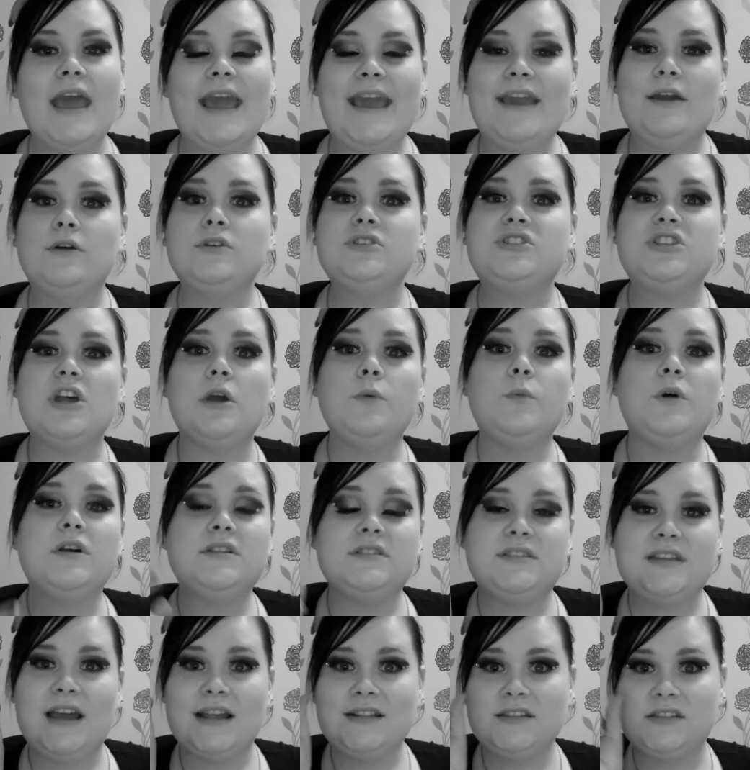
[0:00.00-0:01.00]
He also
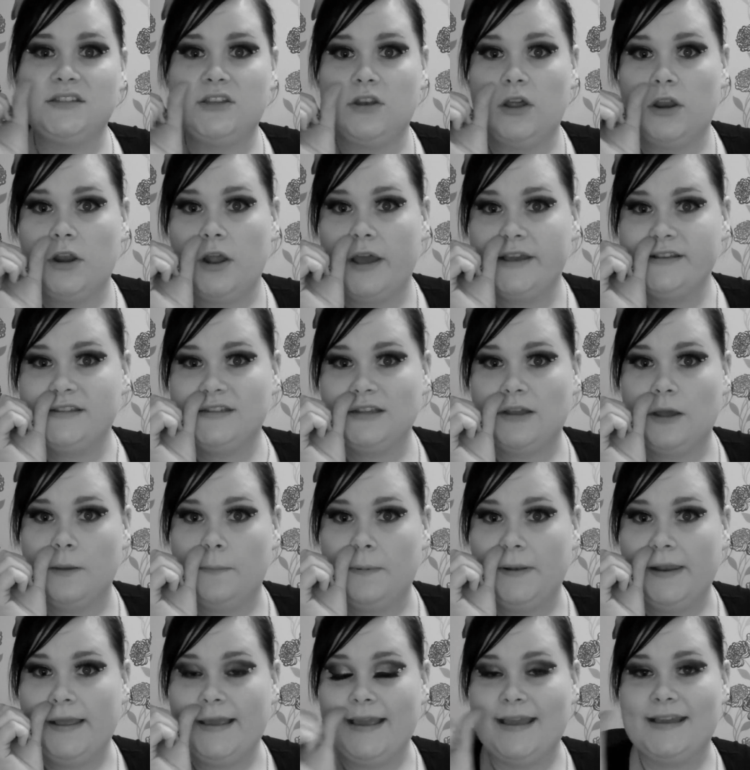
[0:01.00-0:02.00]
won Dancing on Ice a
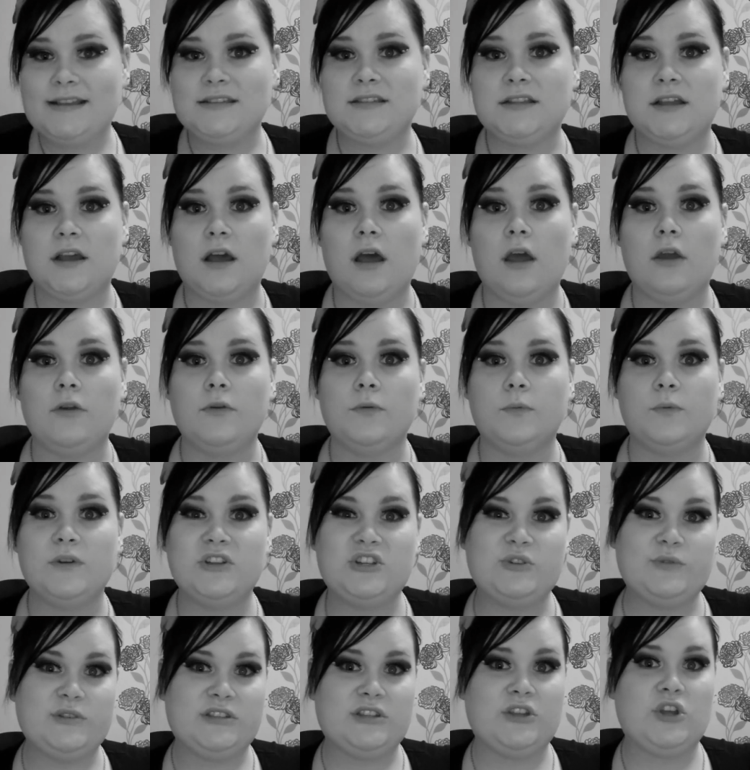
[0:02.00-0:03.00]
couple of years ago
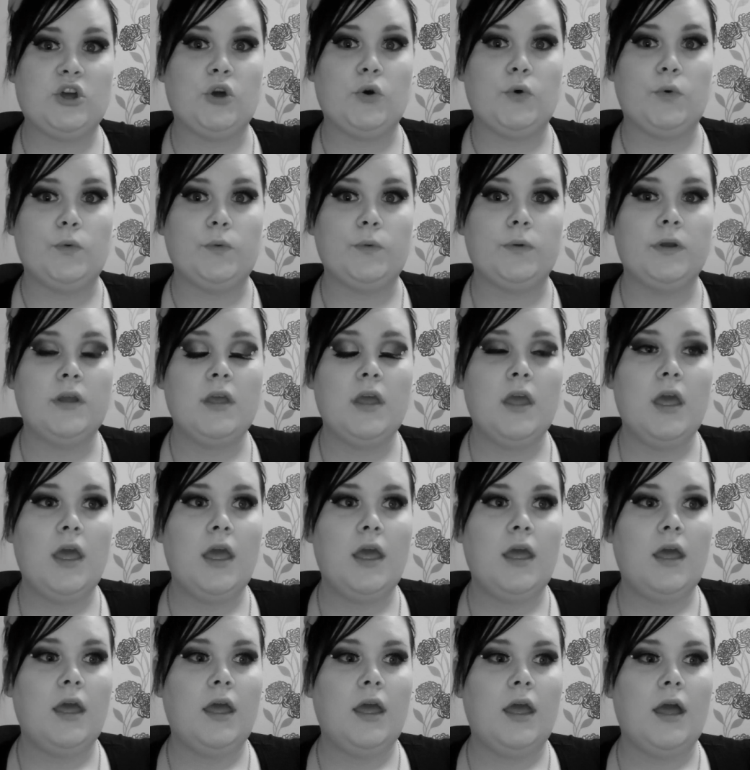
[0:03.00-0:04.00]
which was cool.
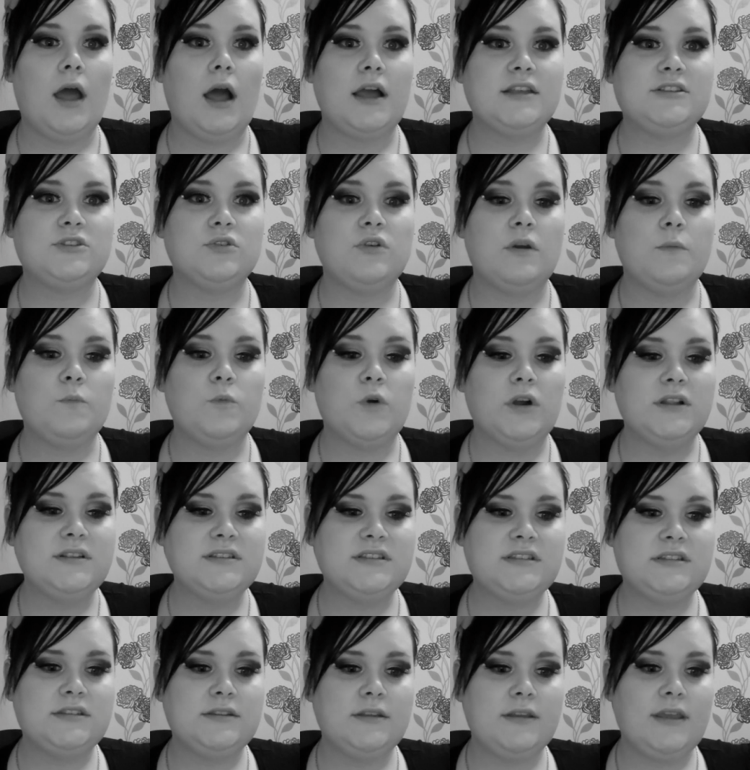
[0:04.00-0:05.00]
I saw him
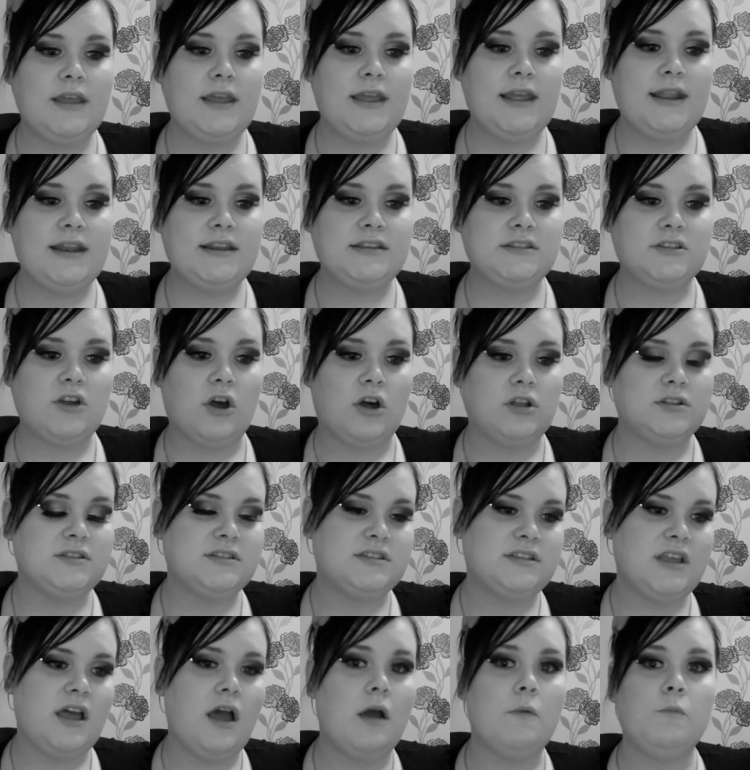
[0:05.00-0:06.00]
once in his
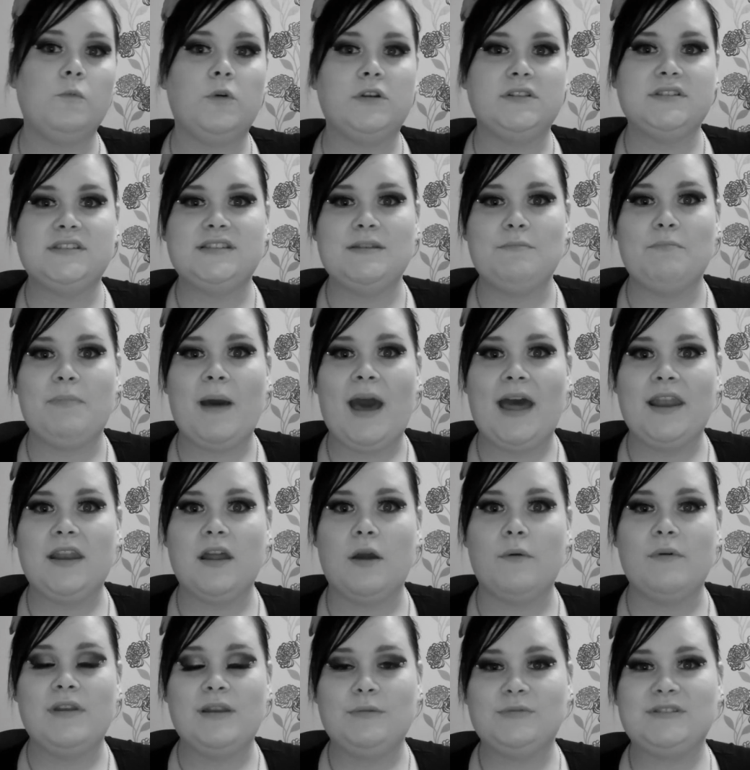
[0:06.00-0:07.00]
concert and once in
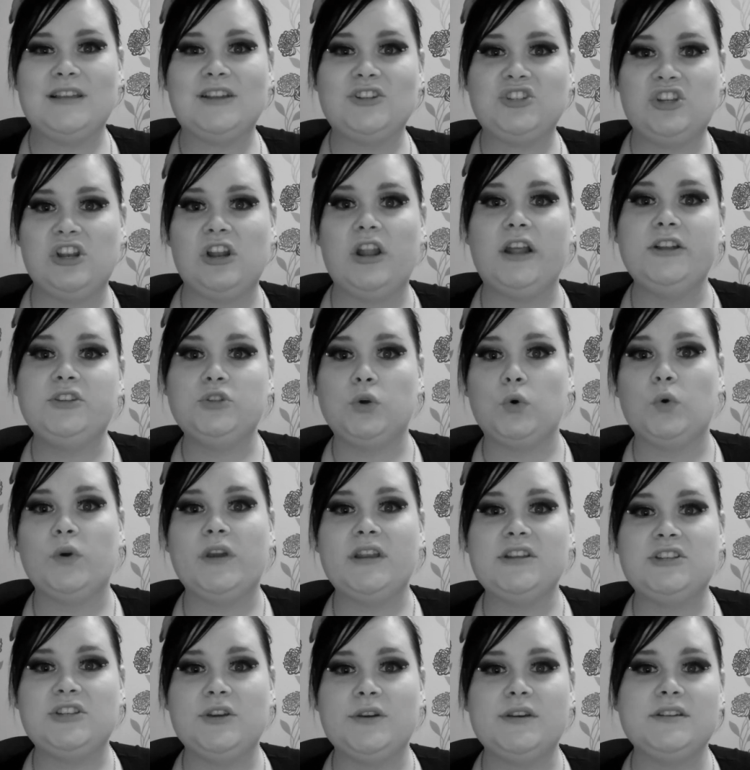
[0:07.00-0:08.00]
Panto and he was actually like
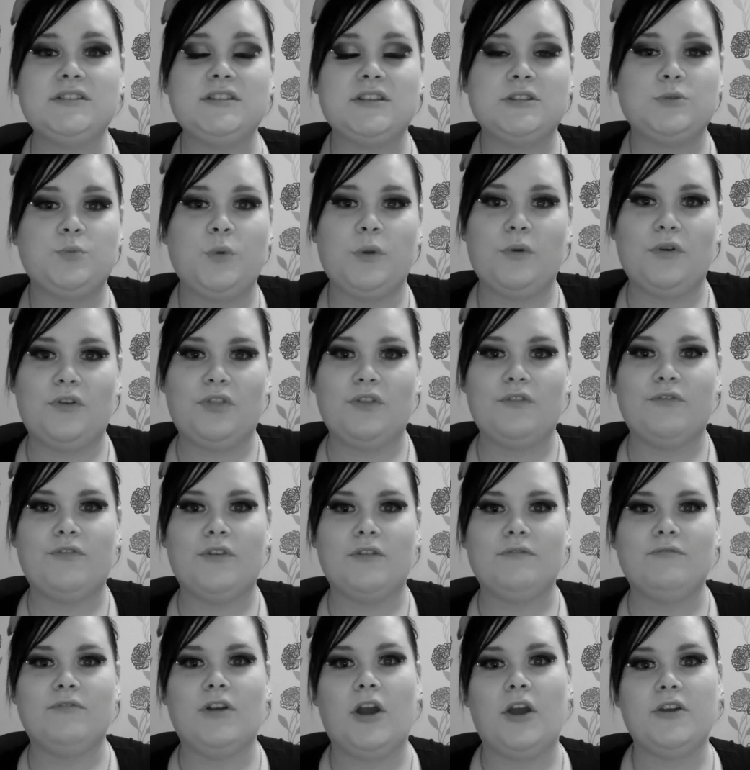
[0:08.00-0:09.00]
talking to us because we were on the
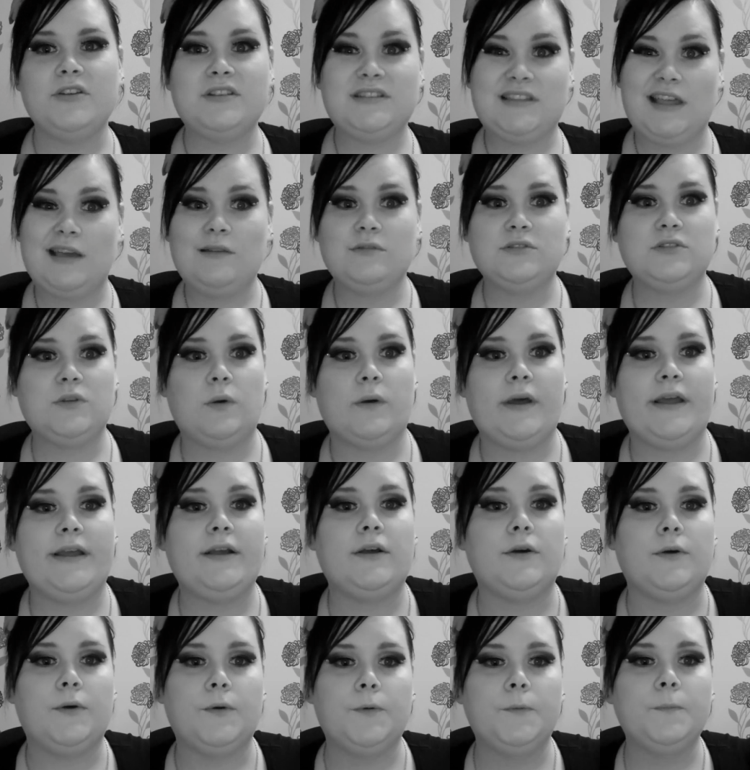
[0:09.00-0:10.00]
front row so that was
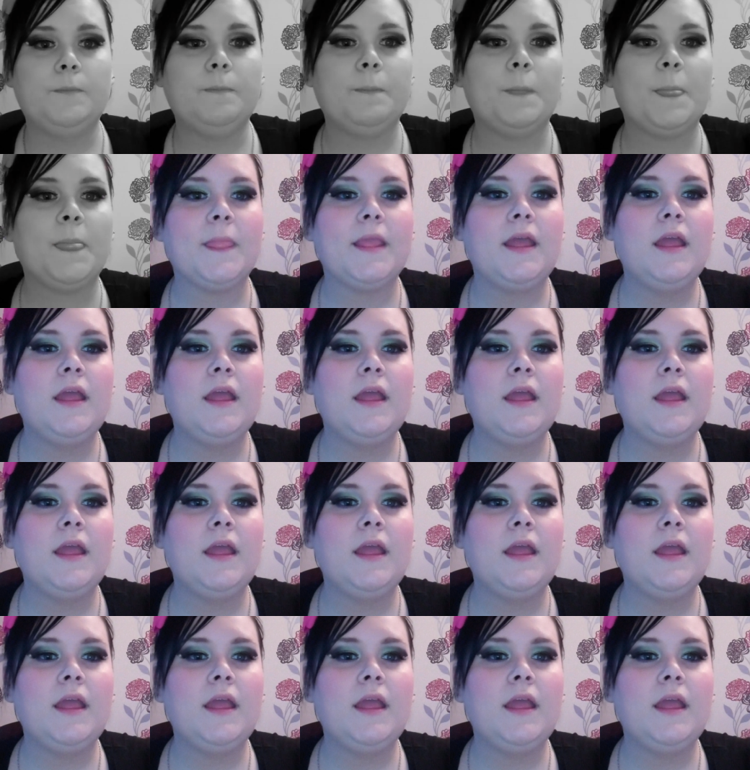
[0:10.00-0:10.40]
quite cool.